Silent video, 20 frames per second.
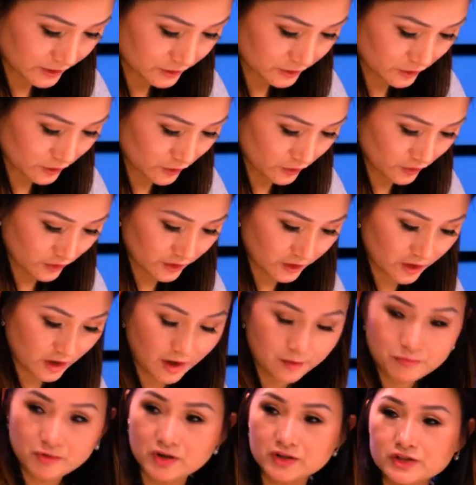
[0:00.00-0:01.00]
so
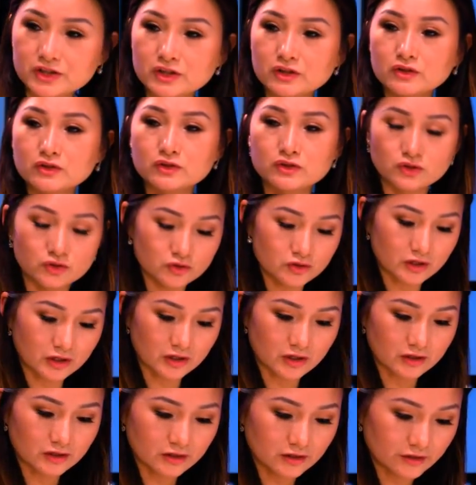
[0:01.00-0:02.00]
I'm continuing to do
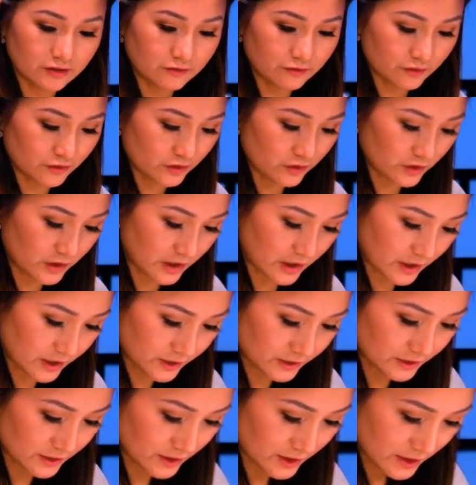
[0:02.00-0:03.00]
another leaf for you
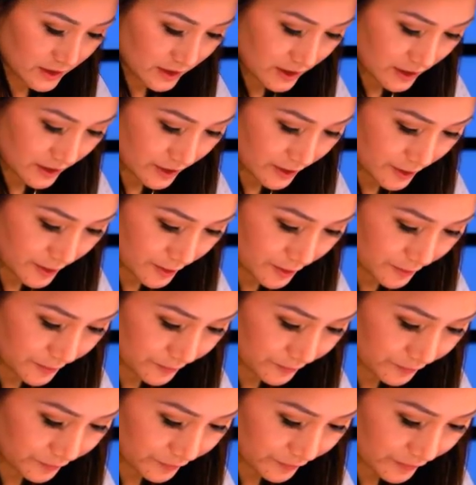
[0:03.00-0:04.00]
guys.
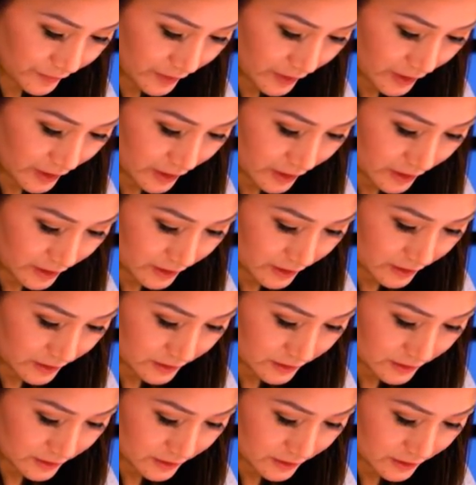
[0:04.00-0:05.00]
Um,
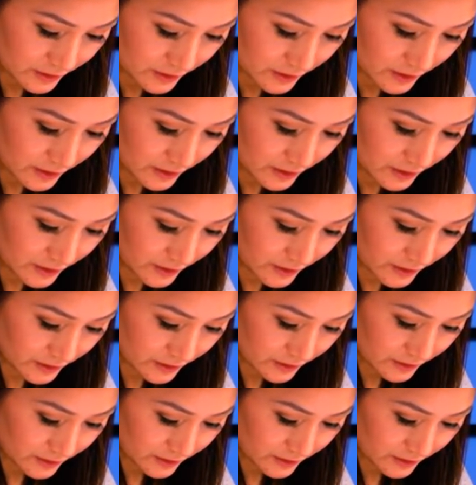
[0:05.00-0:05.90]
see here.